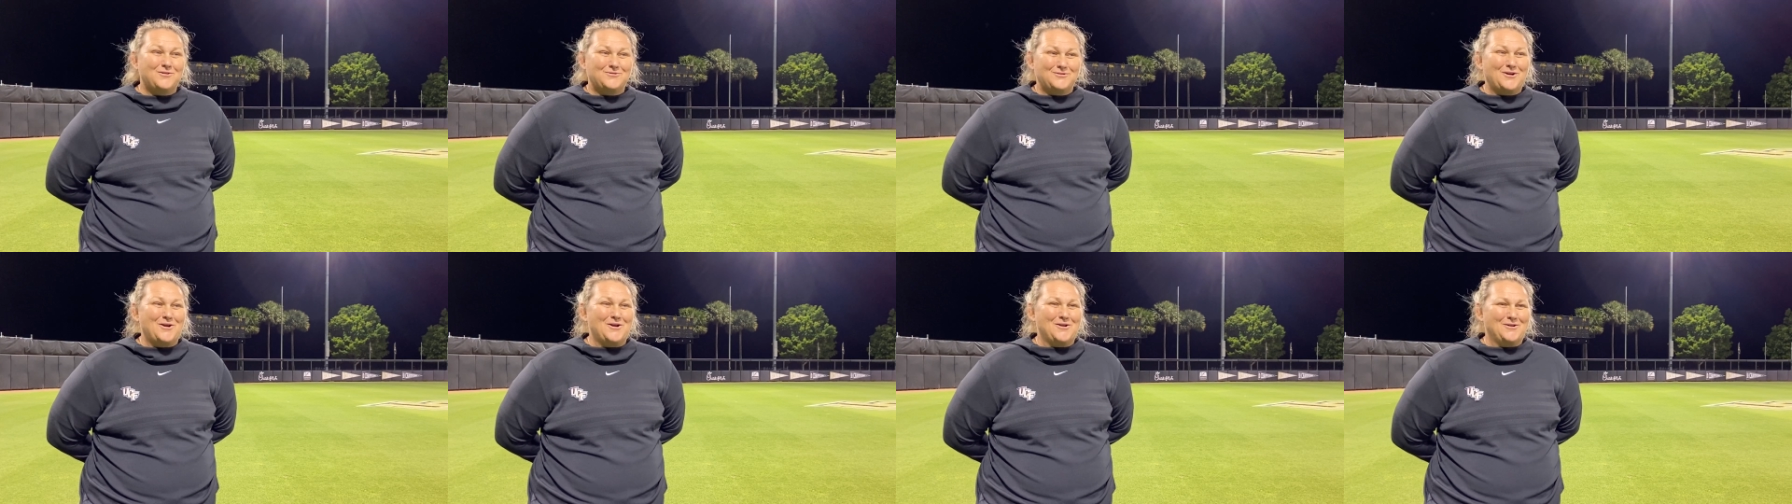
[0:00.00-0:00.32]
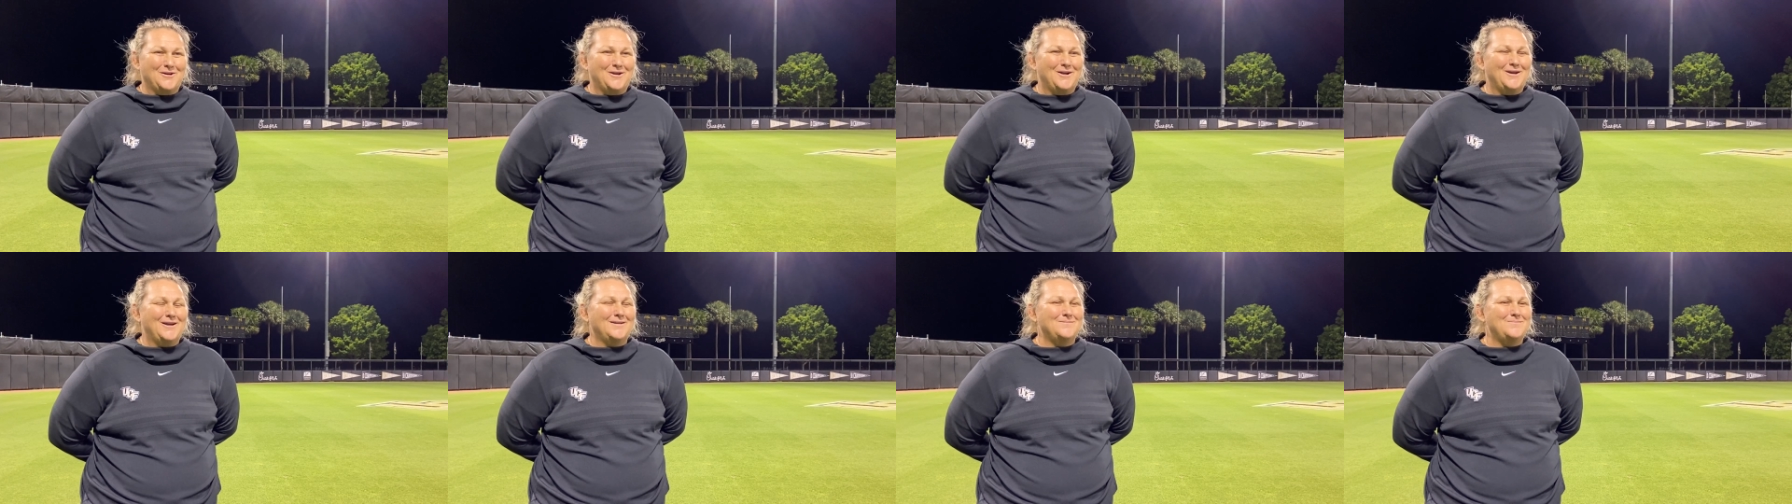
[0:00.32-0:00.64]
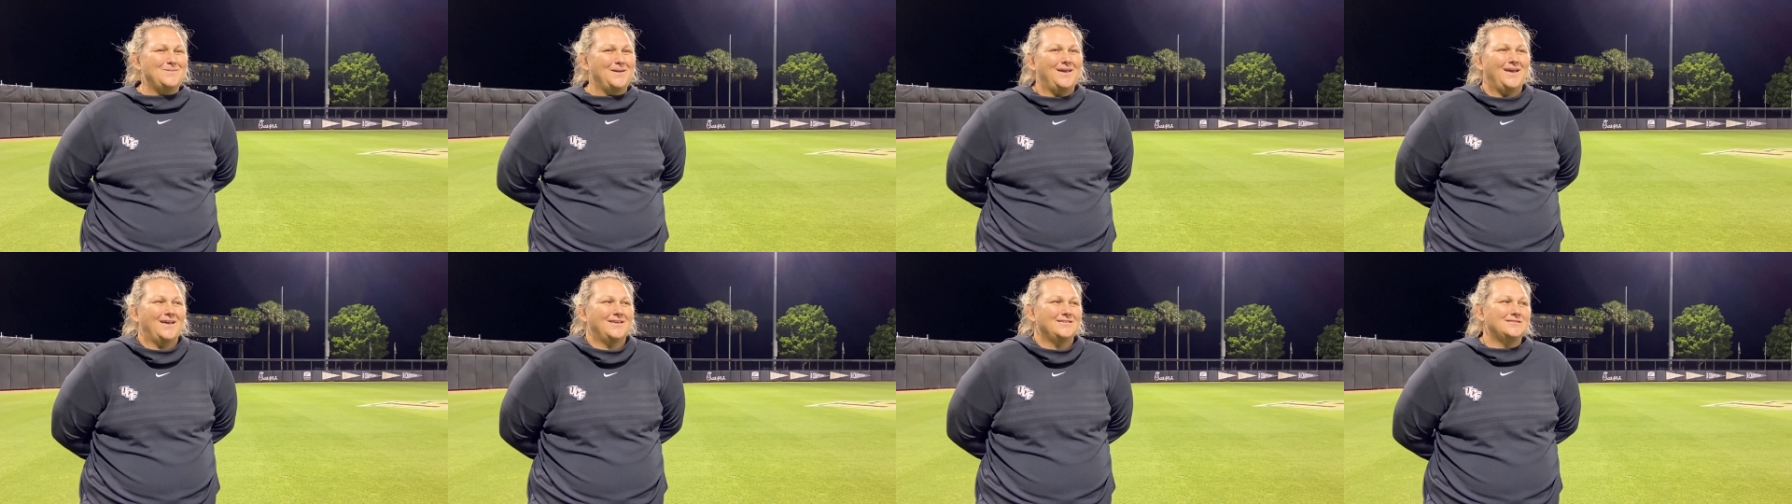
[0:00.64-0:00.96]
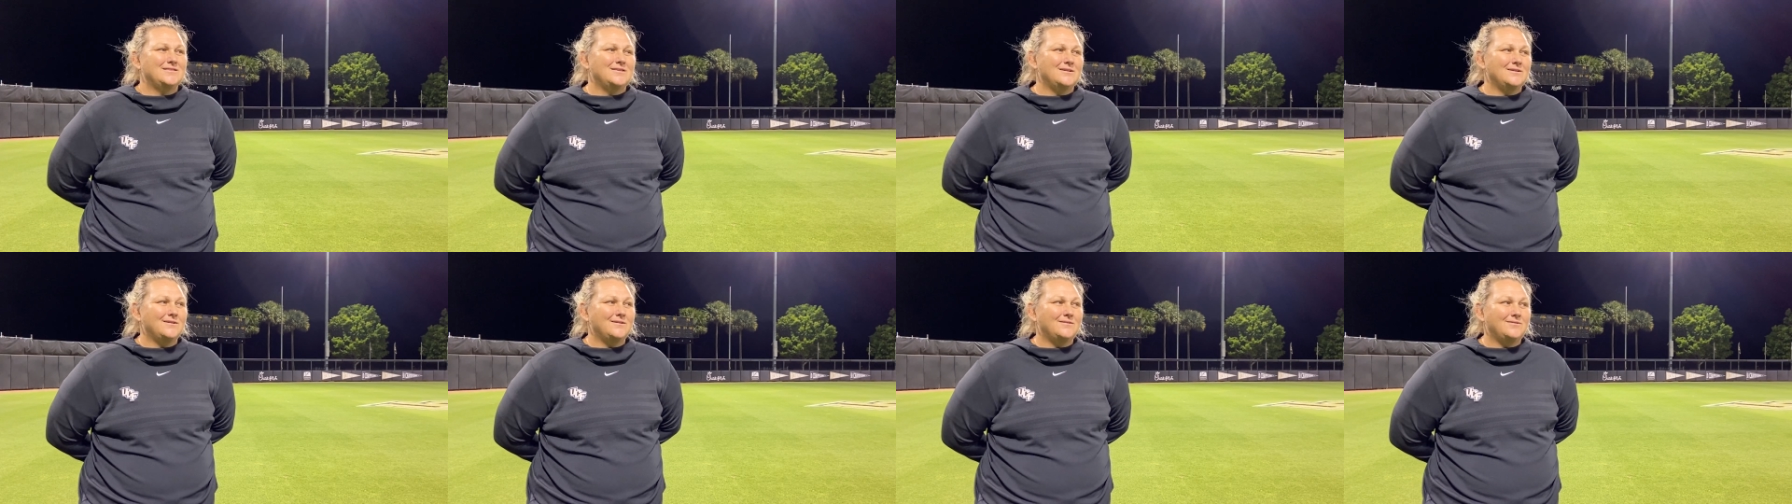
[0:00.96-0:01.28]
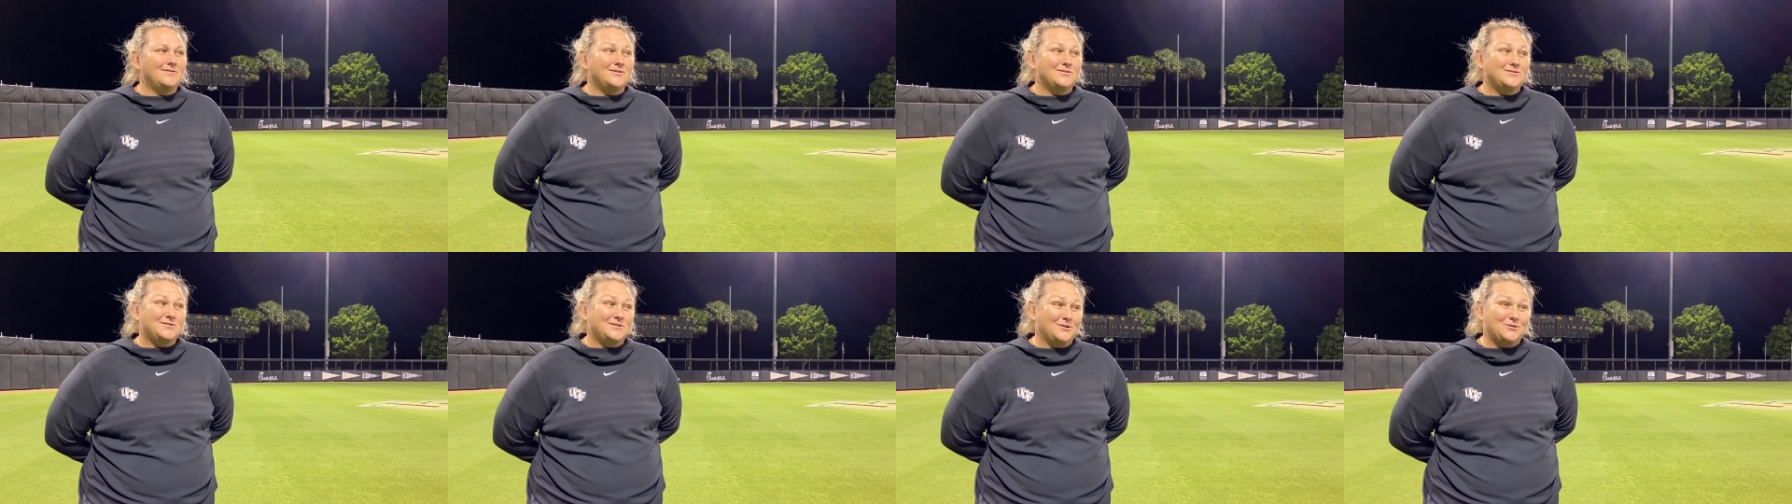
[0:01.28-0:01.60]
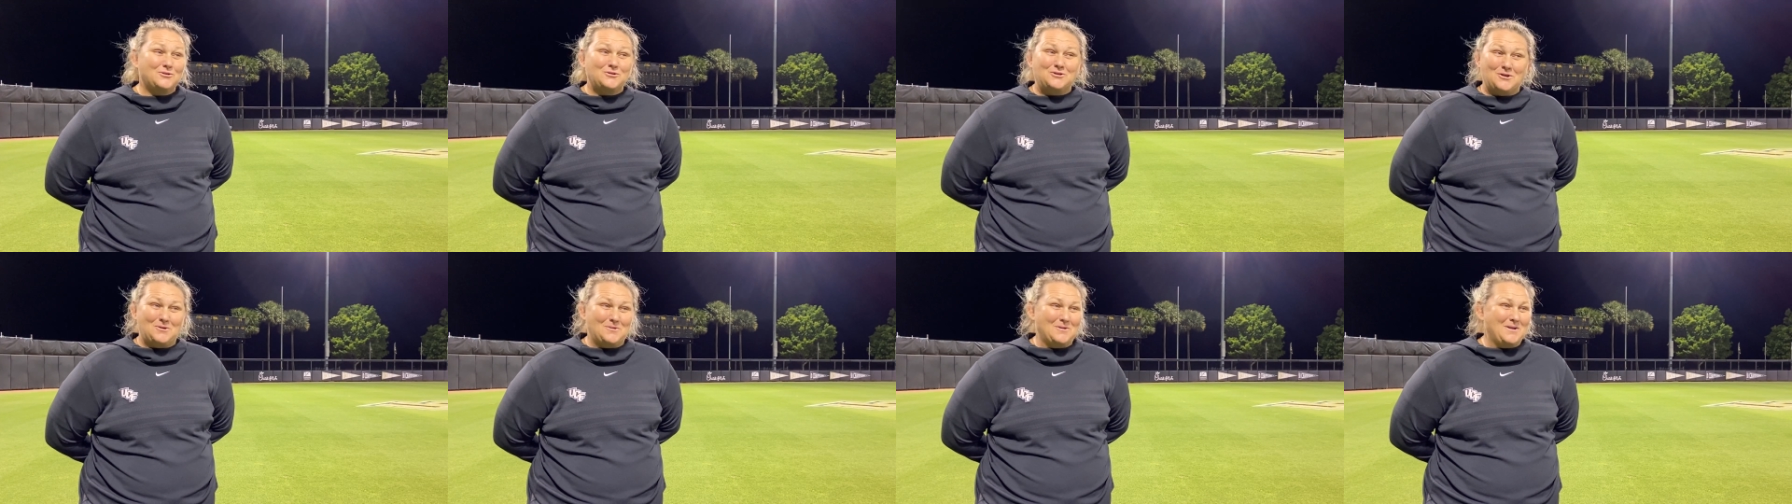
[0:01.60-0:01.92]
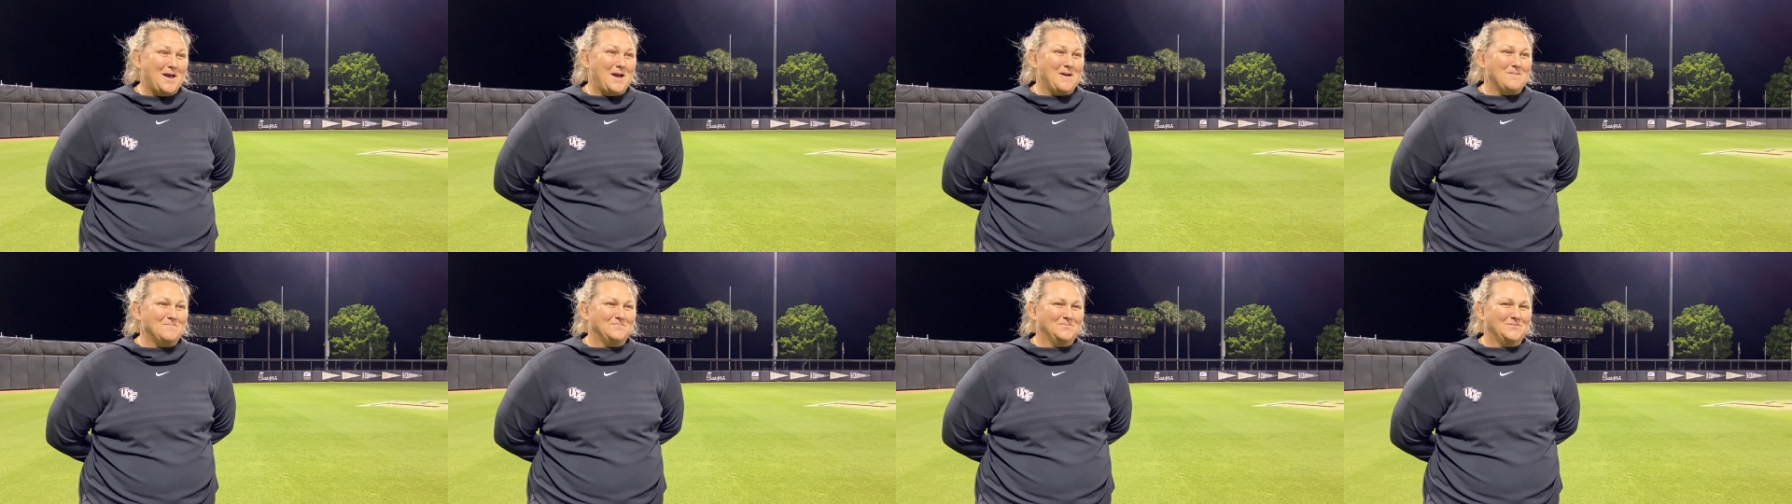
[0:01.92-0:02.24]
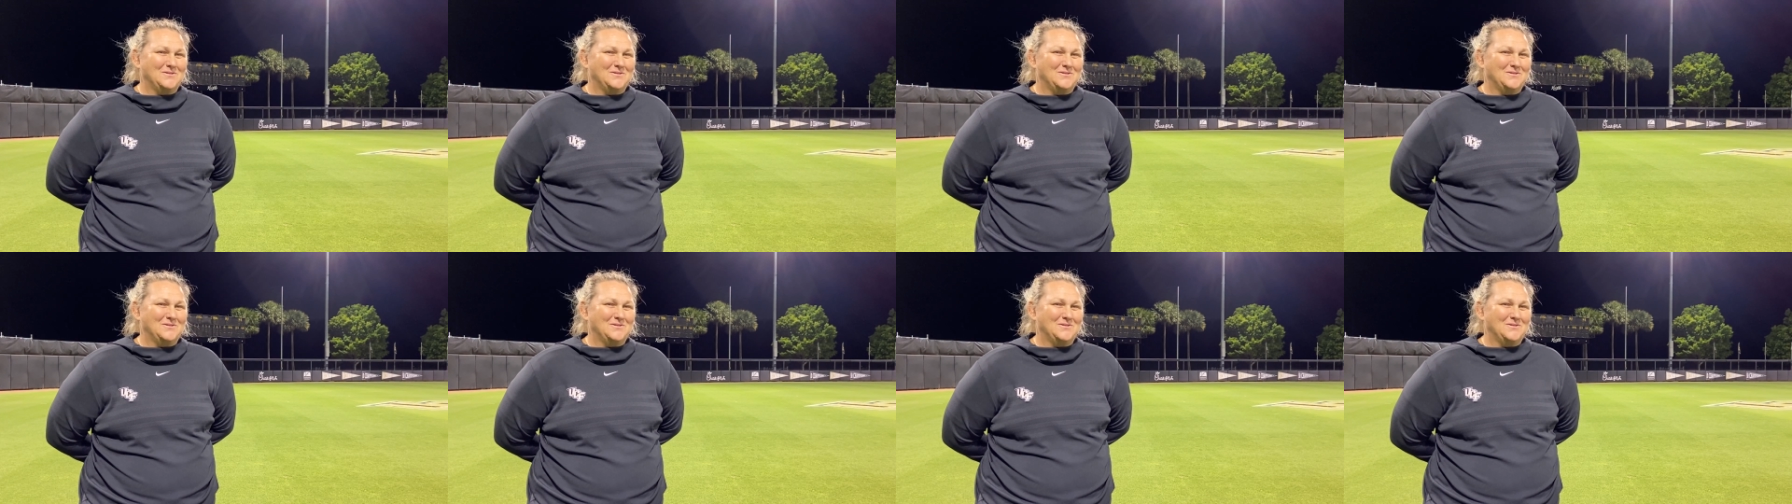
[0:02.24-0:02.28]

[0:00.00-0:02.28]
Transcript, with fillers: darn good because they're they're still showing up.